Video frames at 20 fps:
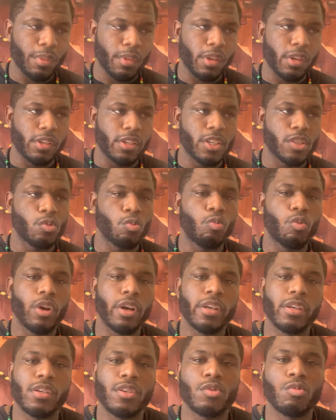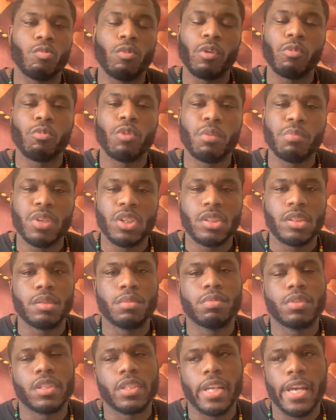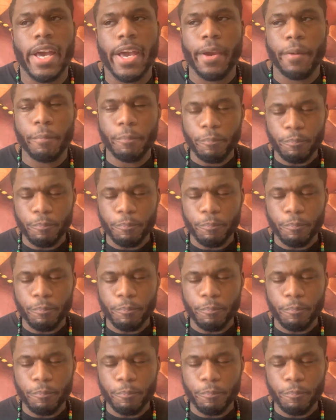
this one woman, she was like,